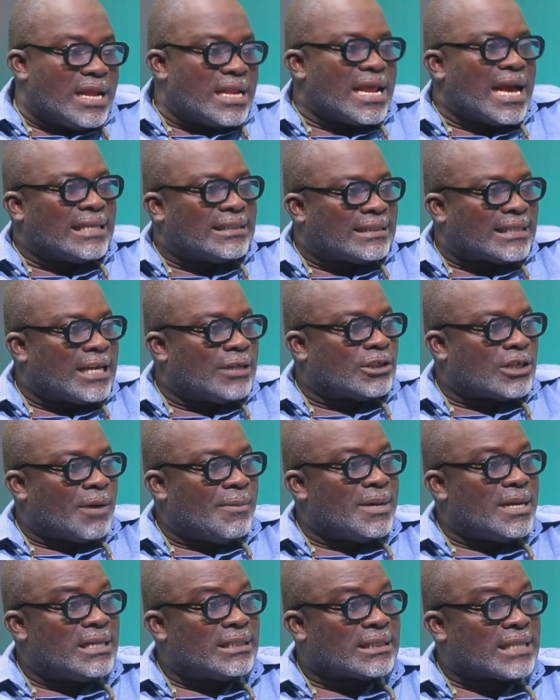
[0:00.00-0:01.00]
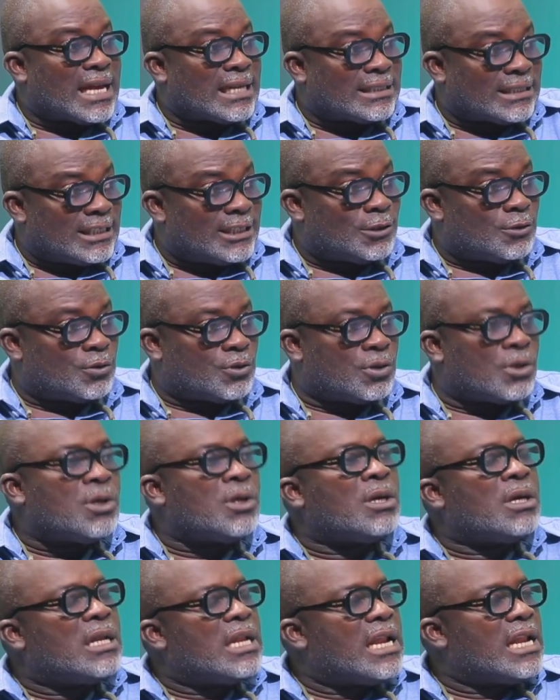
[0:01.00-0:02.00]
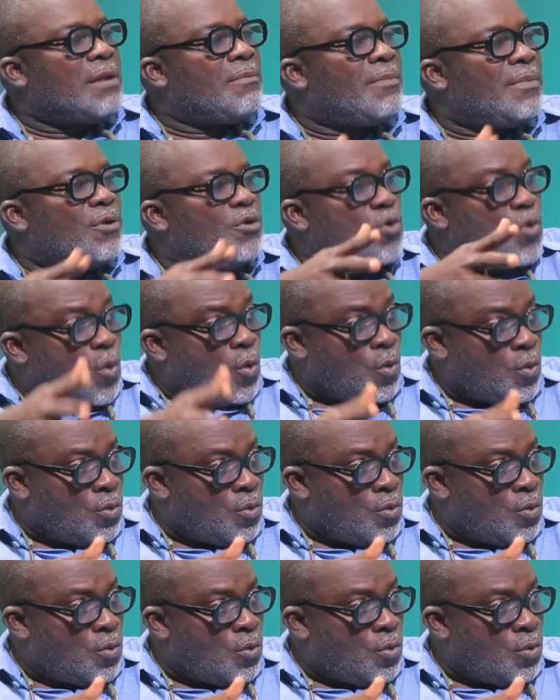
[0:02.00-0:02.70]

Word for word: they are scared to come and discuss things with you. Let them know.